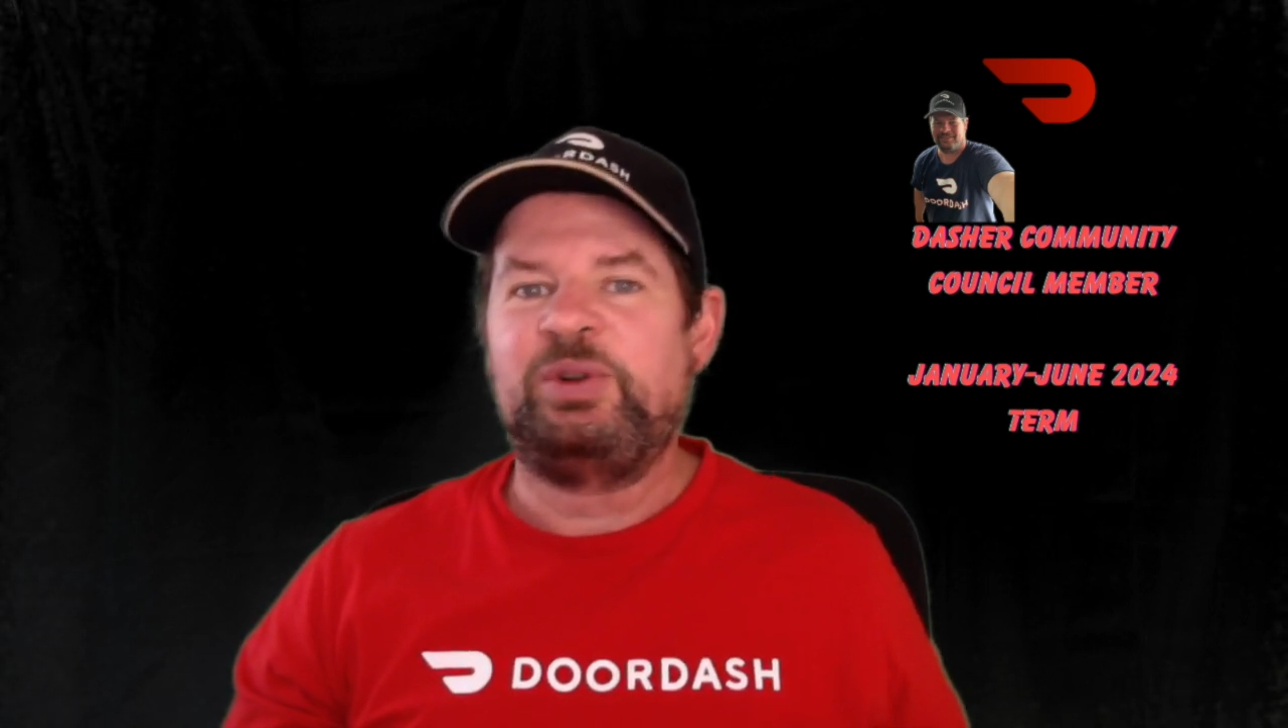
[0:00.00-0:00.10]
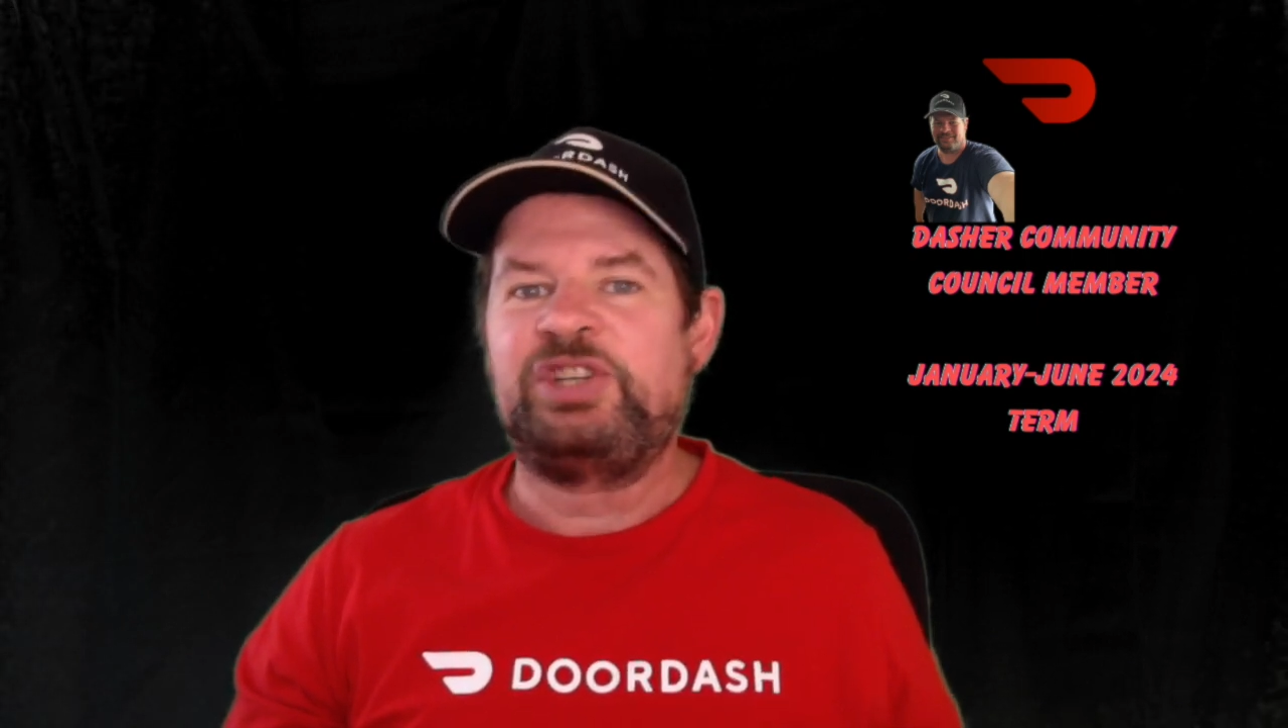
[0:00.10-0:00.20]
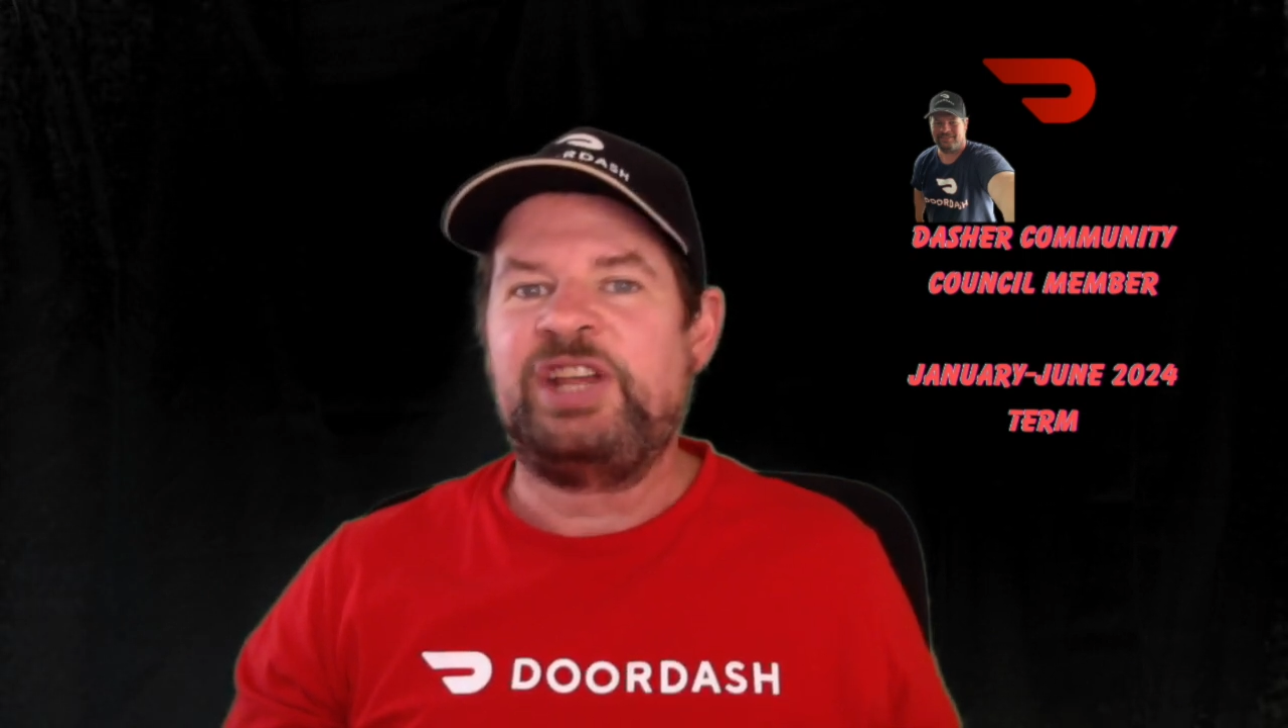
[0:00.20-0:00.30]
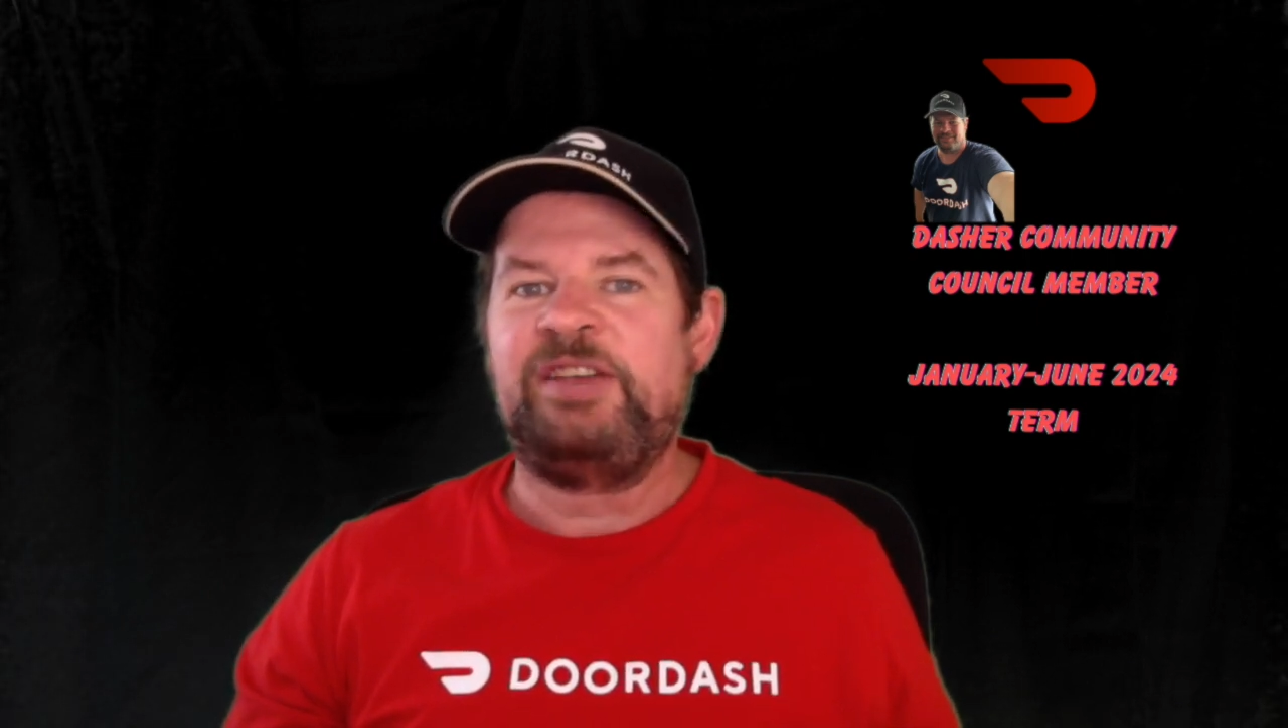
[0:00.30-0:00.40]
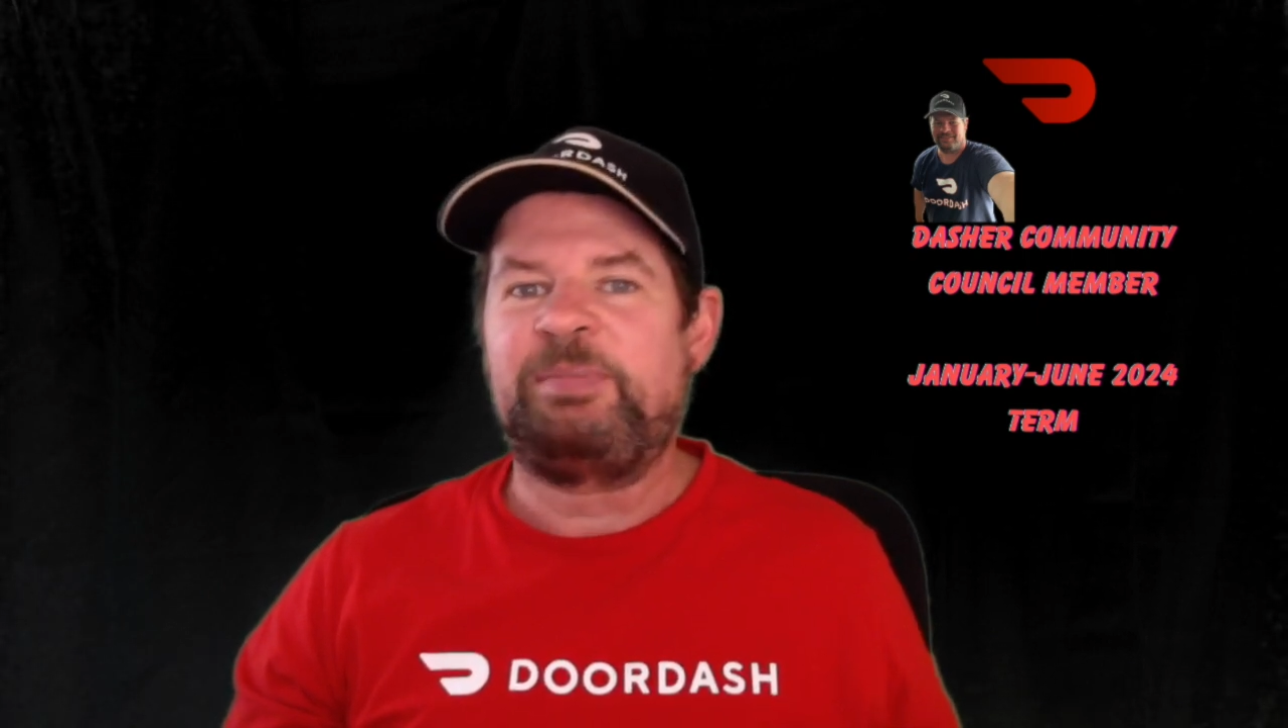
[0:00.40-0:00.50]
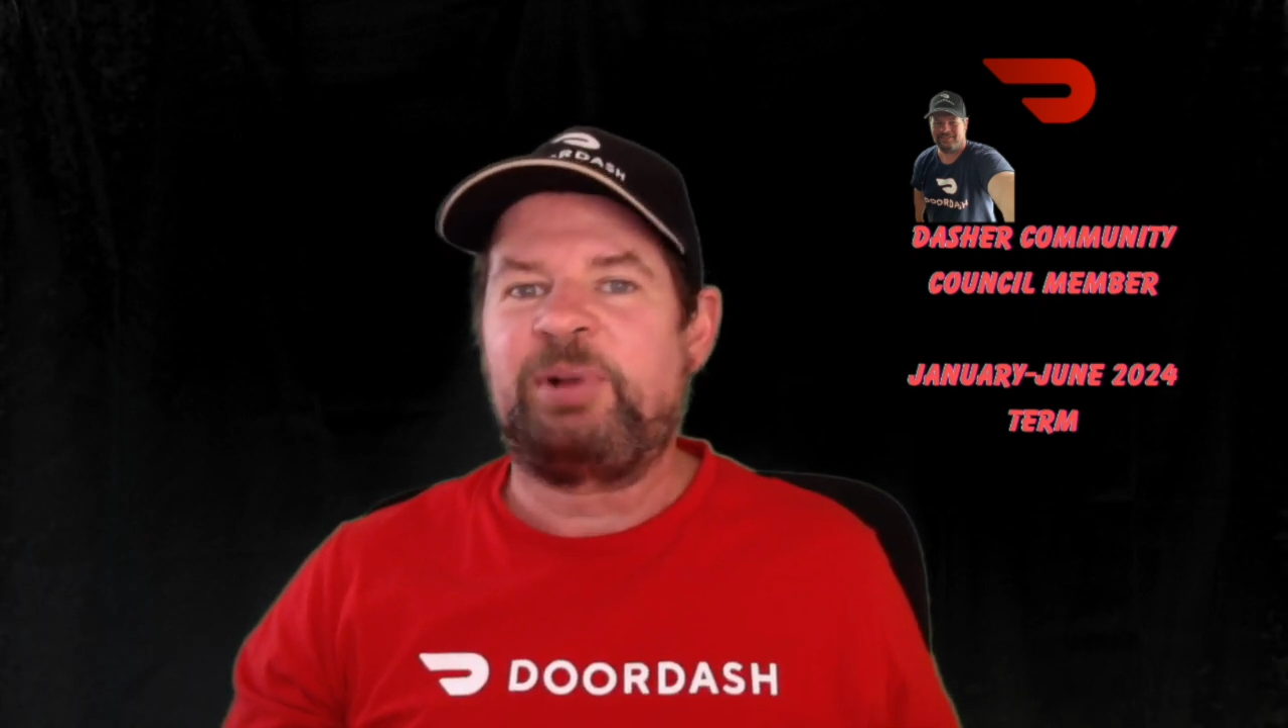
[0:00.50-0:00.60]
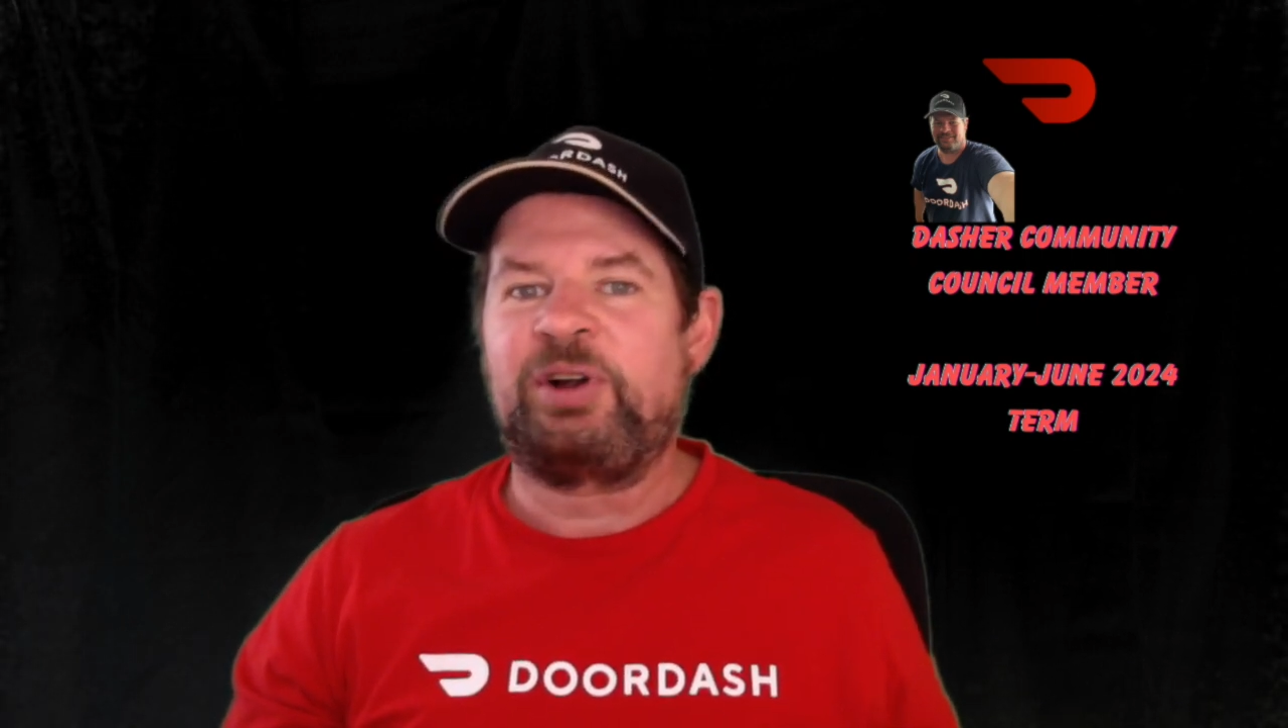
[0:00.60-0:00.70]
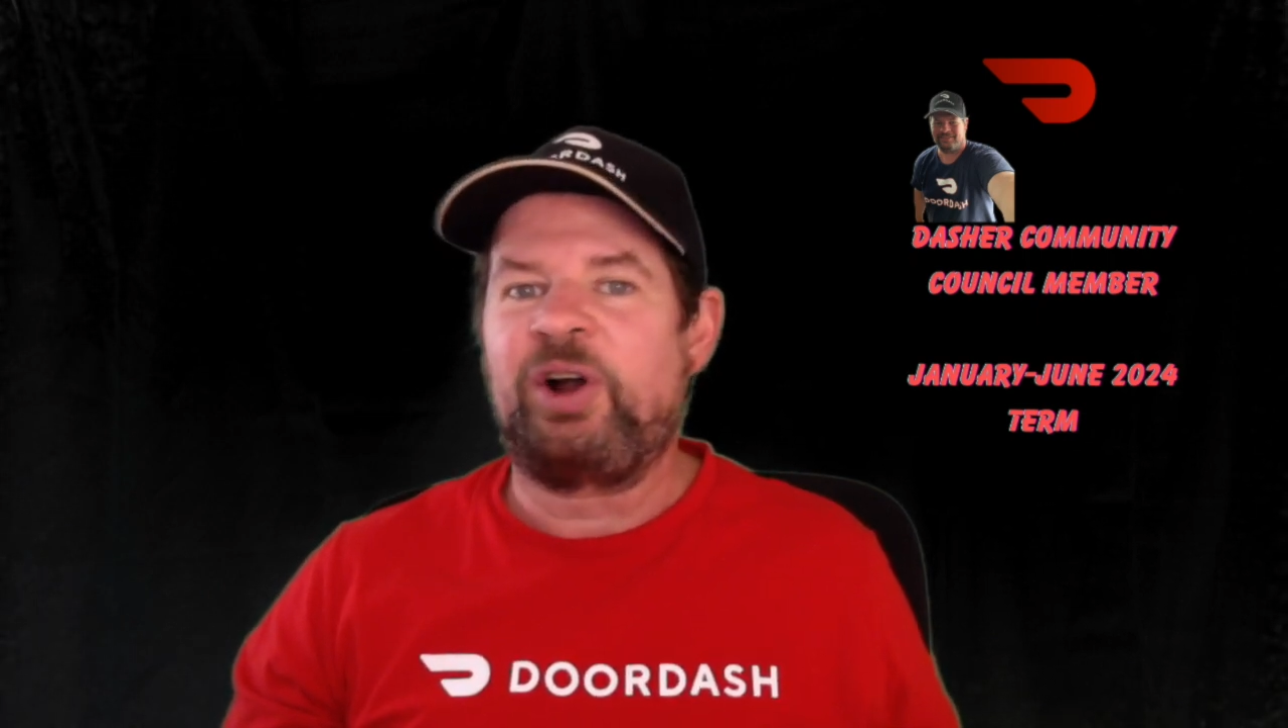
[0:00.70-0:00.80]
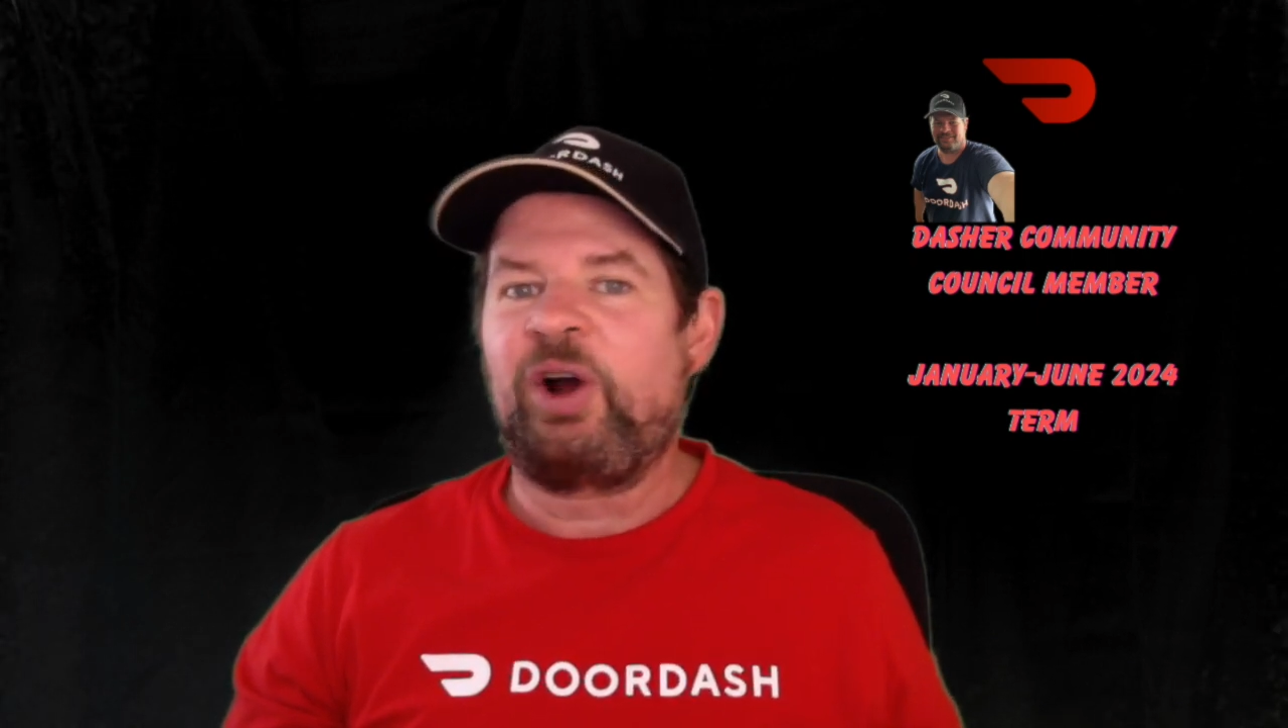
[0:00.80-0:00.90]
cheeseburger,